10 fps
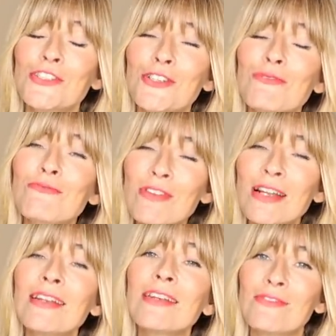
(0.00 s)
So
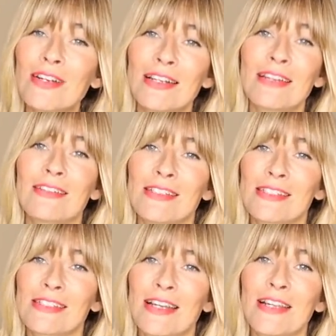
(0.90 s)
really, really nice
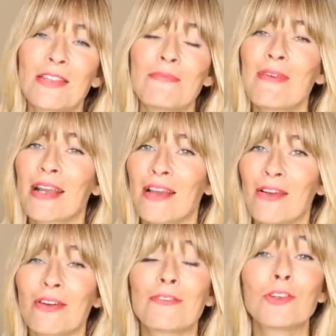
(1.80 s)
to see that
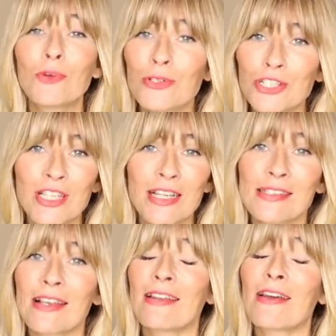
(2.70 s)
Mango have launched
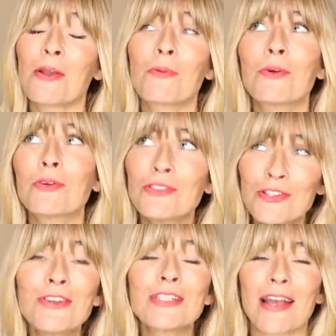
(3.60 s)
this, and I will
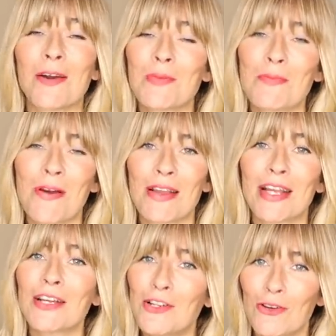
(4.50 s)
no doubt be
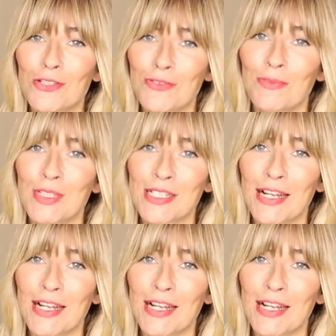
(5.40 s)
buying lots from this